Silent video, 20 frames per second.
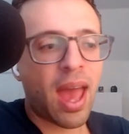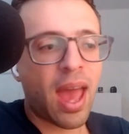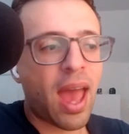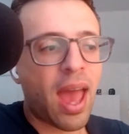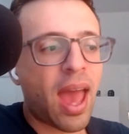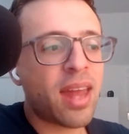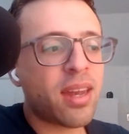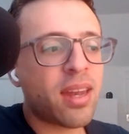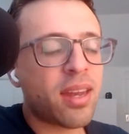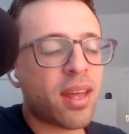
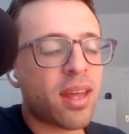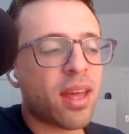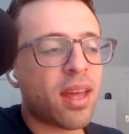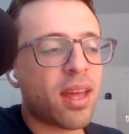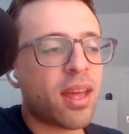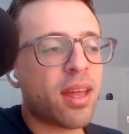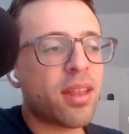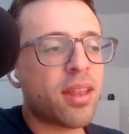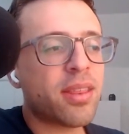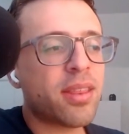and
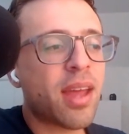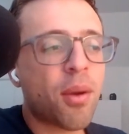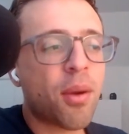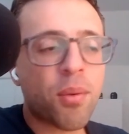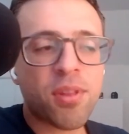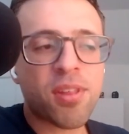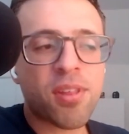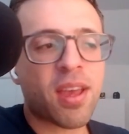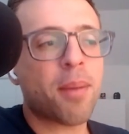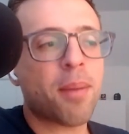there
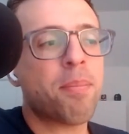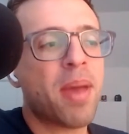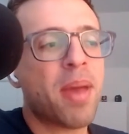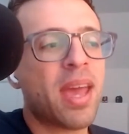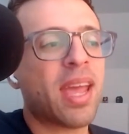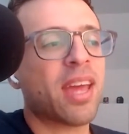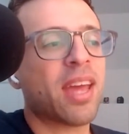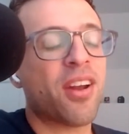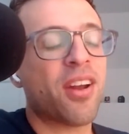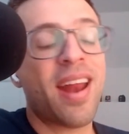was like a
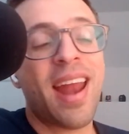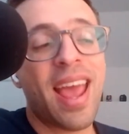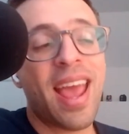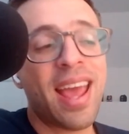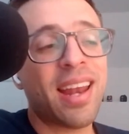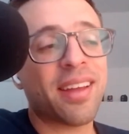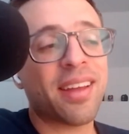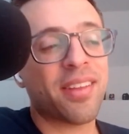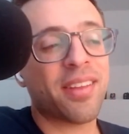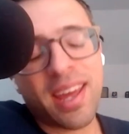big internet
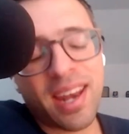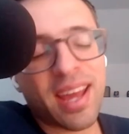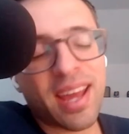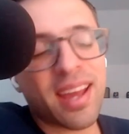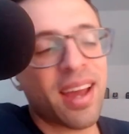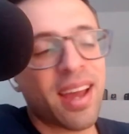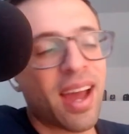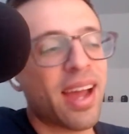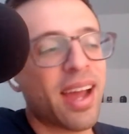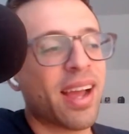hate on this guy,
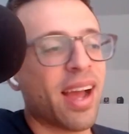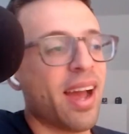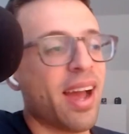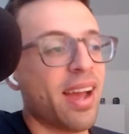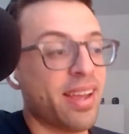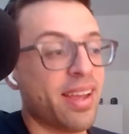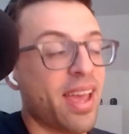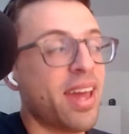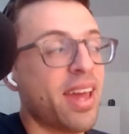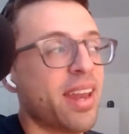and I, I, I
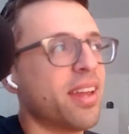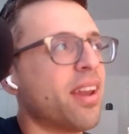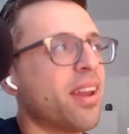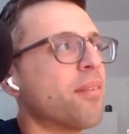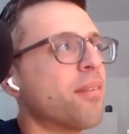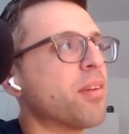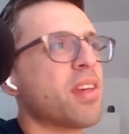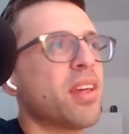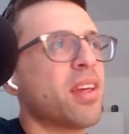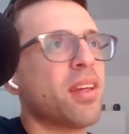get it,
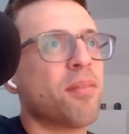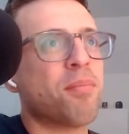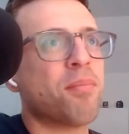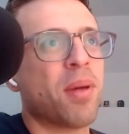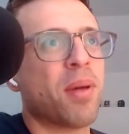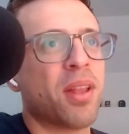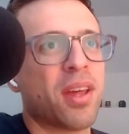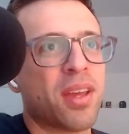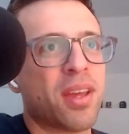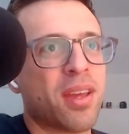obviously.
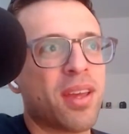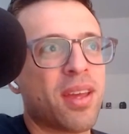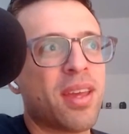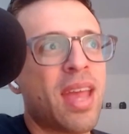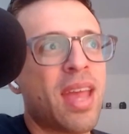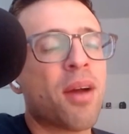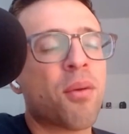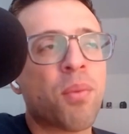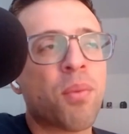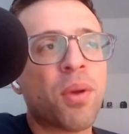But like,
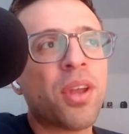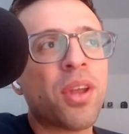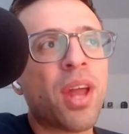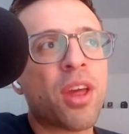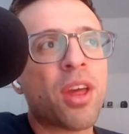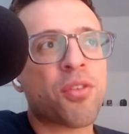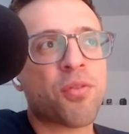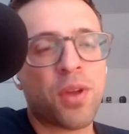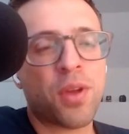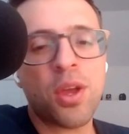yeah, real
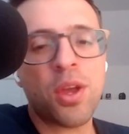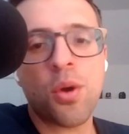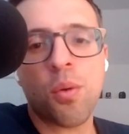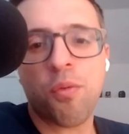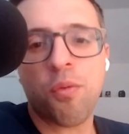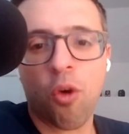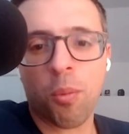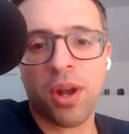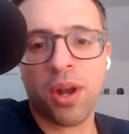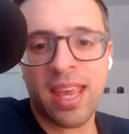nice for you,
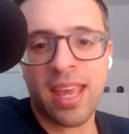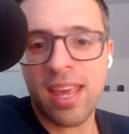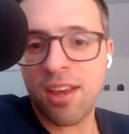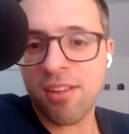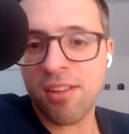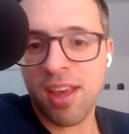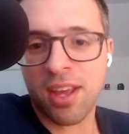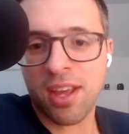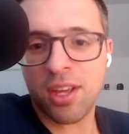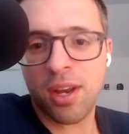former Nike
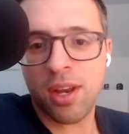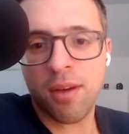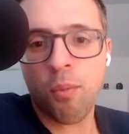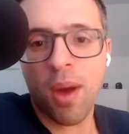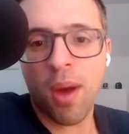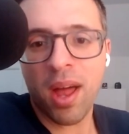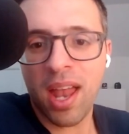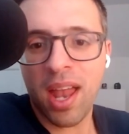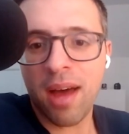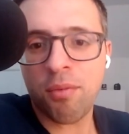
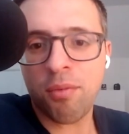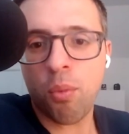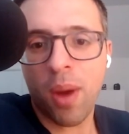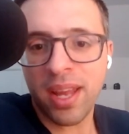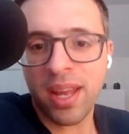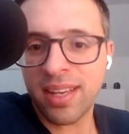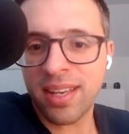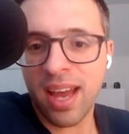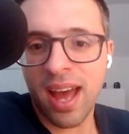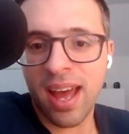executive, well-off
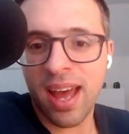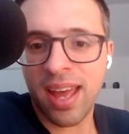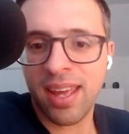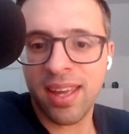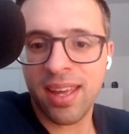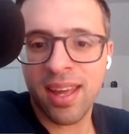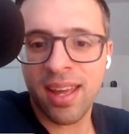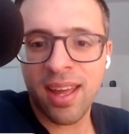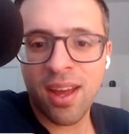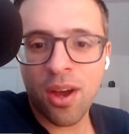white
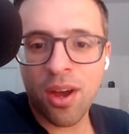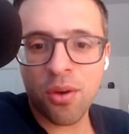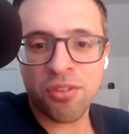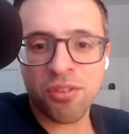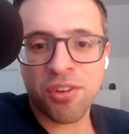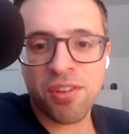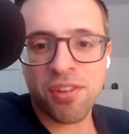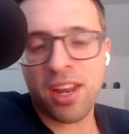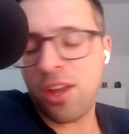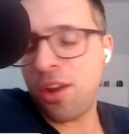guy
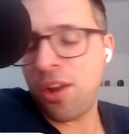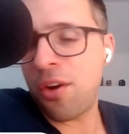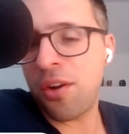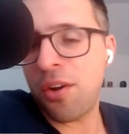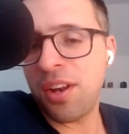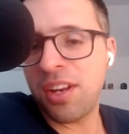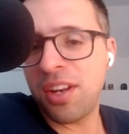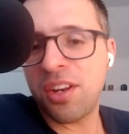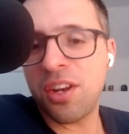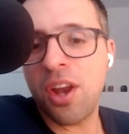who's decided you
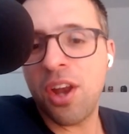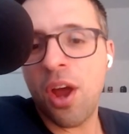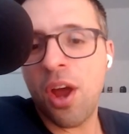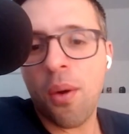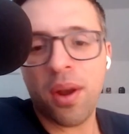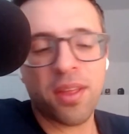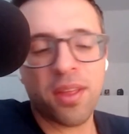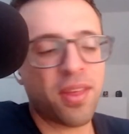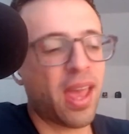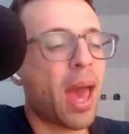don't need to know
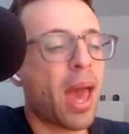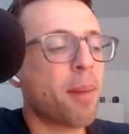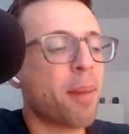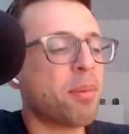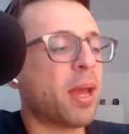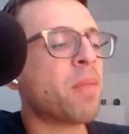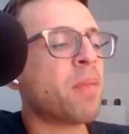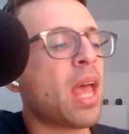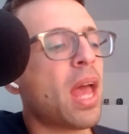anything happening.